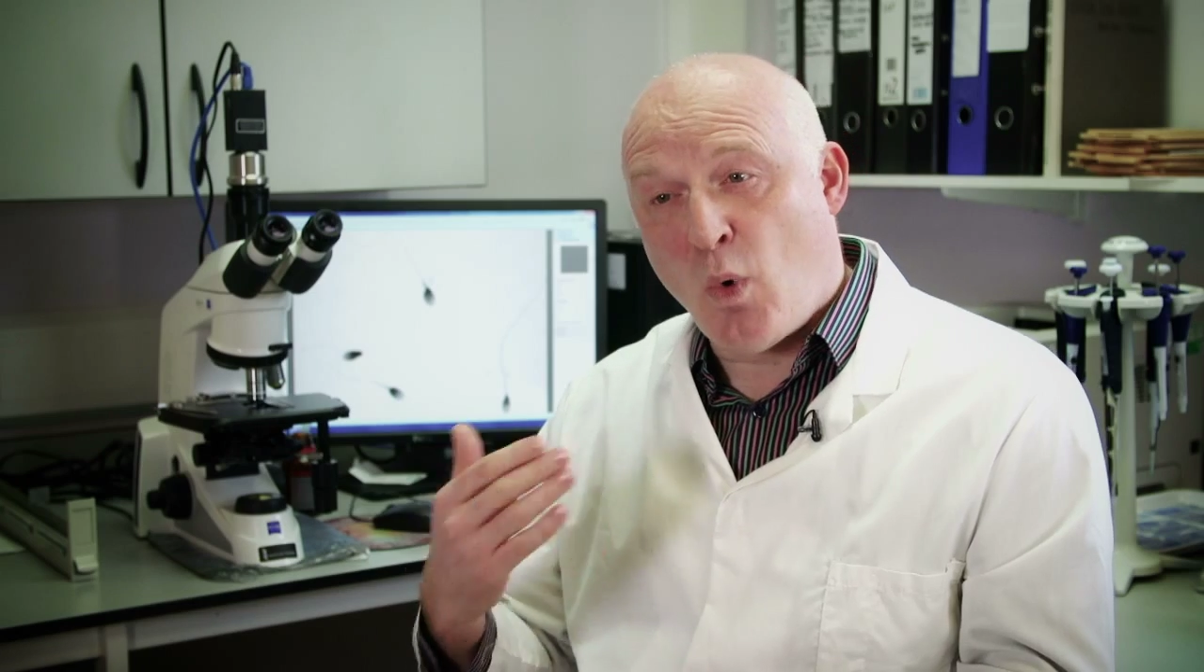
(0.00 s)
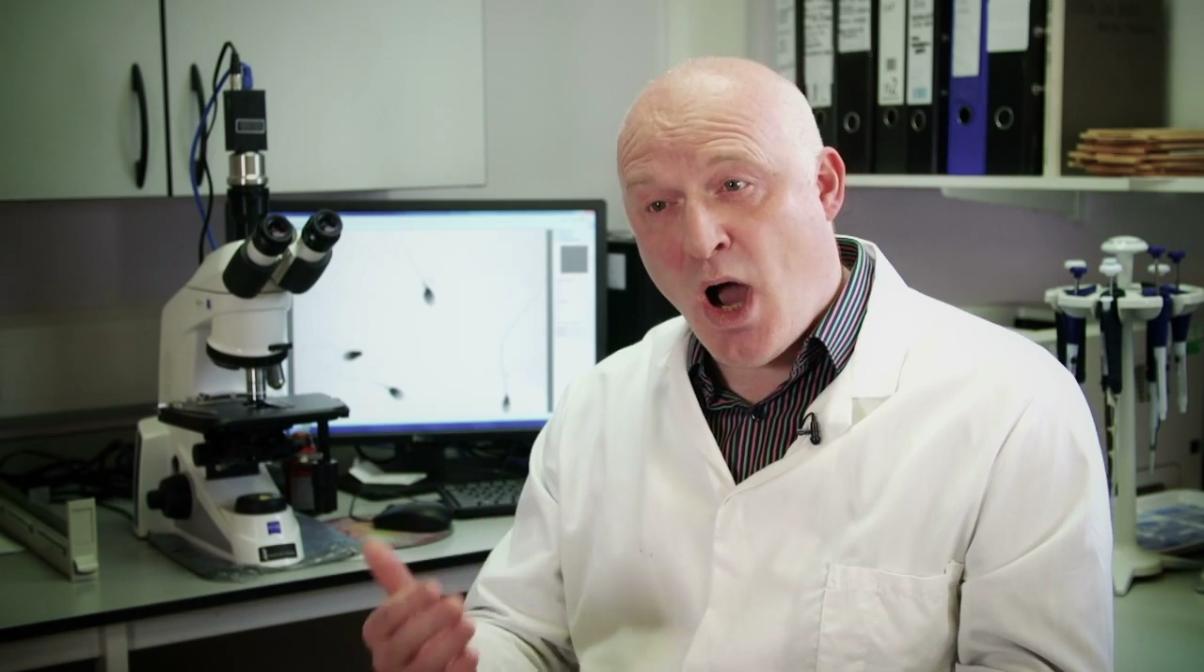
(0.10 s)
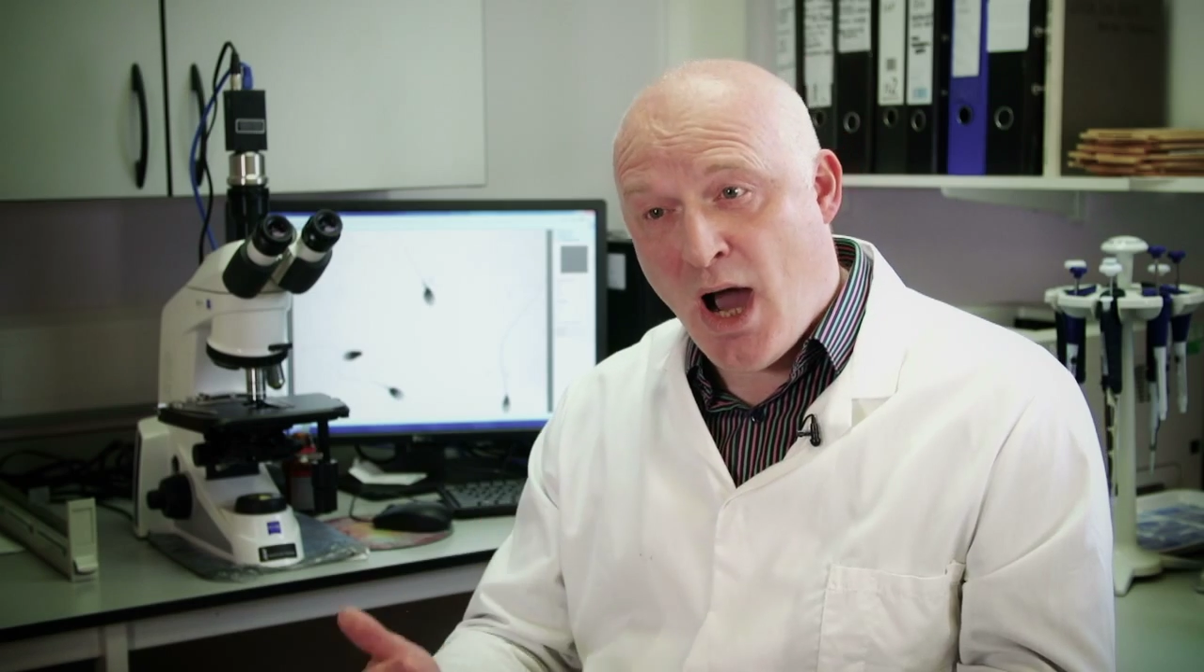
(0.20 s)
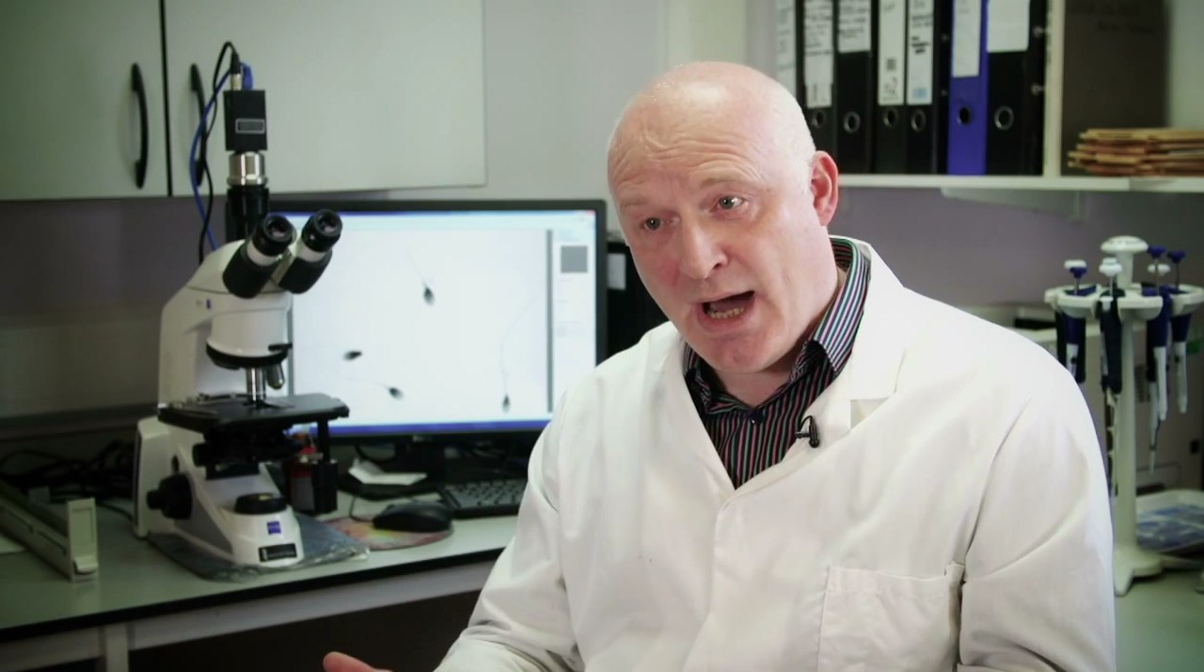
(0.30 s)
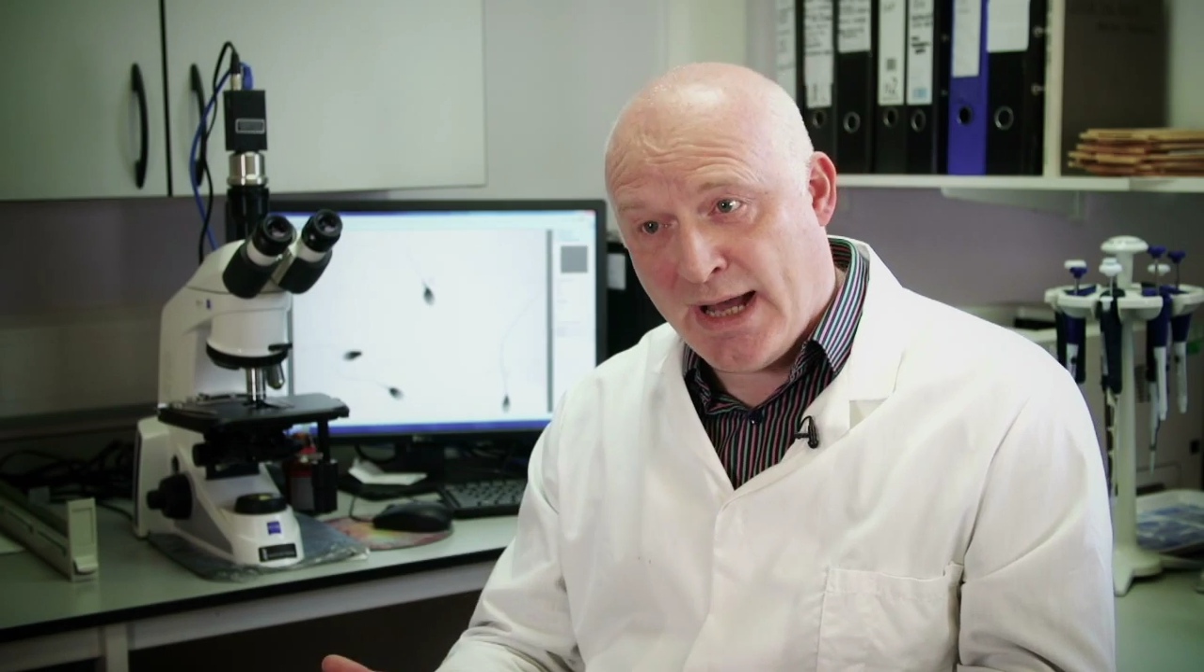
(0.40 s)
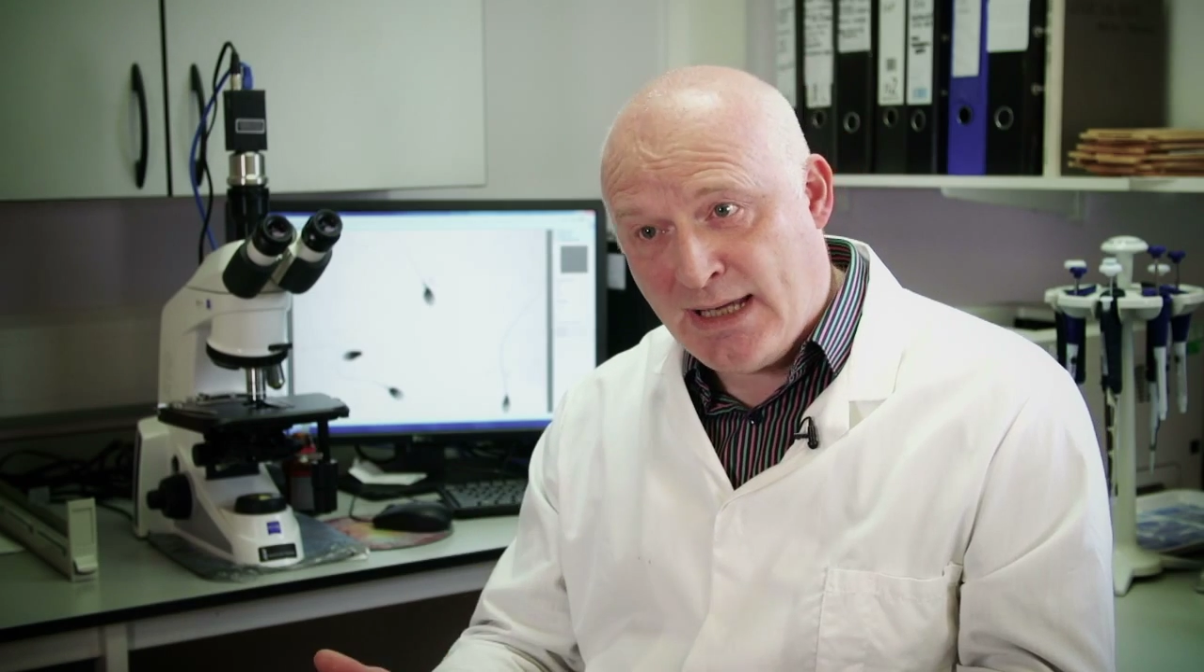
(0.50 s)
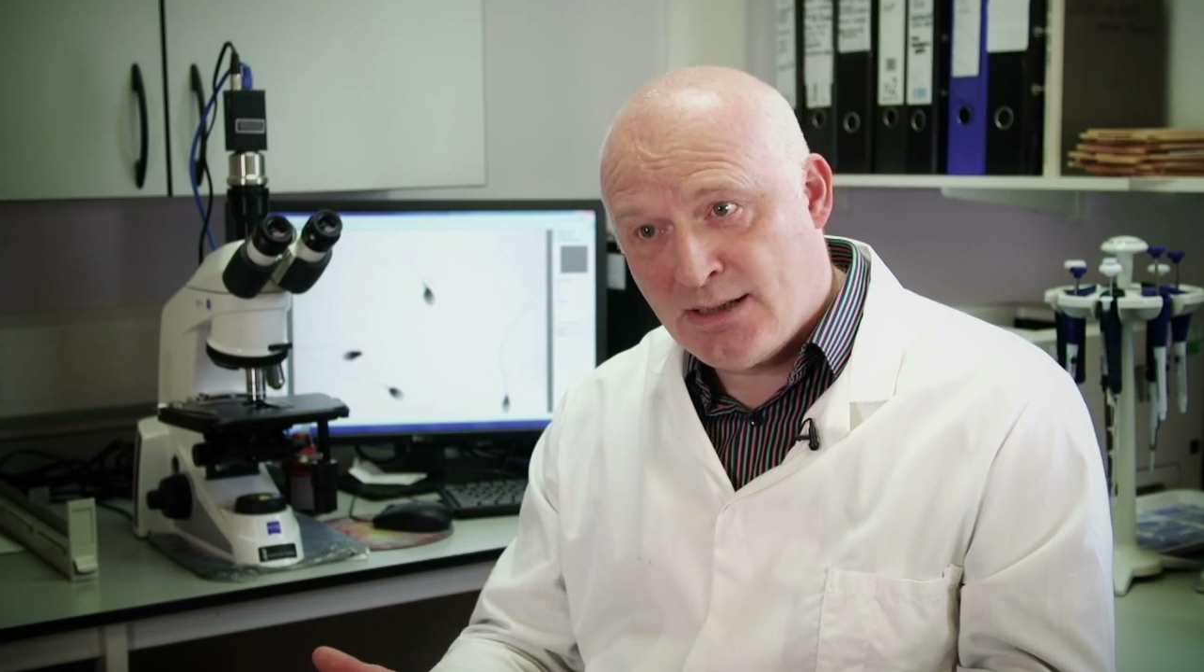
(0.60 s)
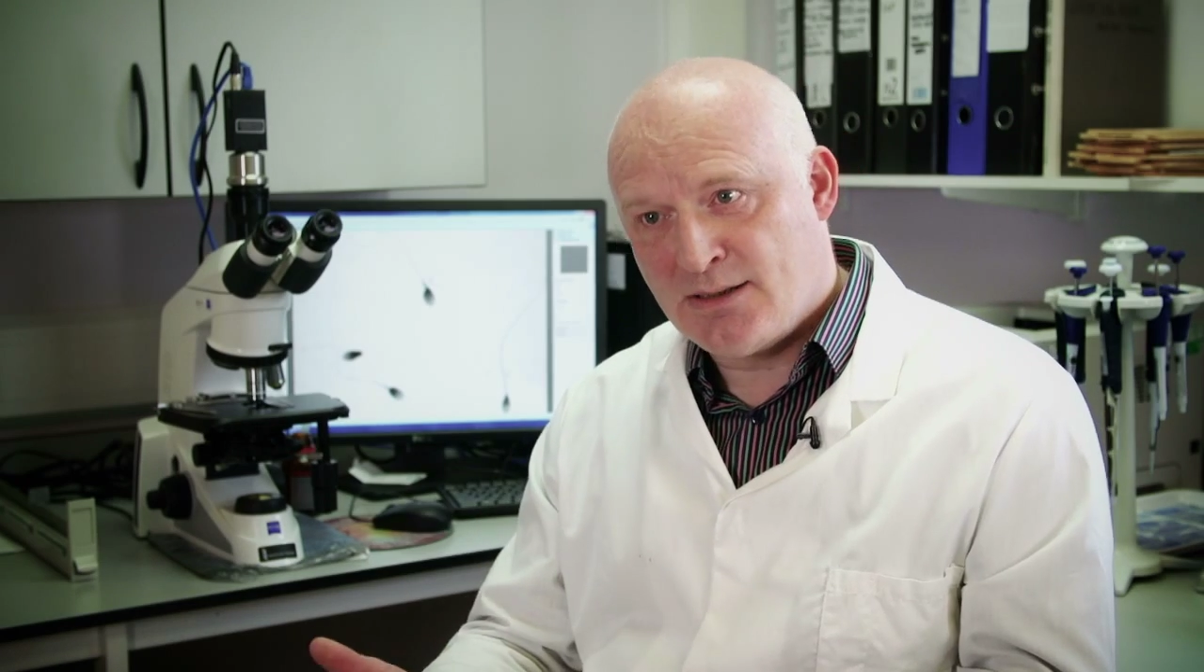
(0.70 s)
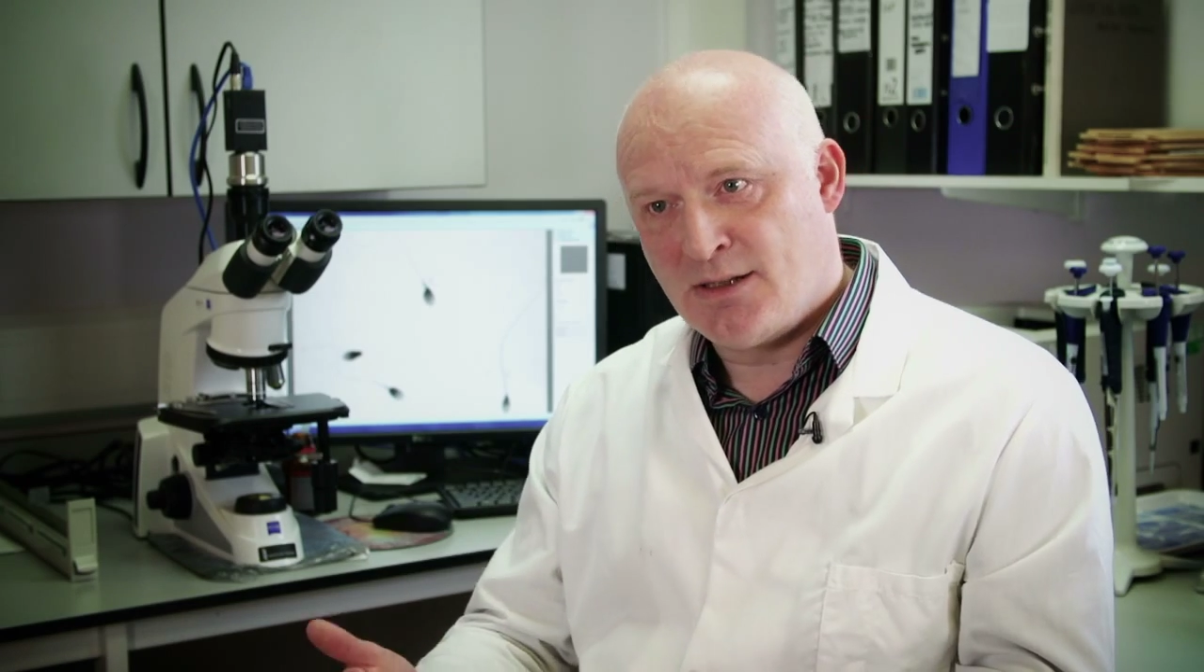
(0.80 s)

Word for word: why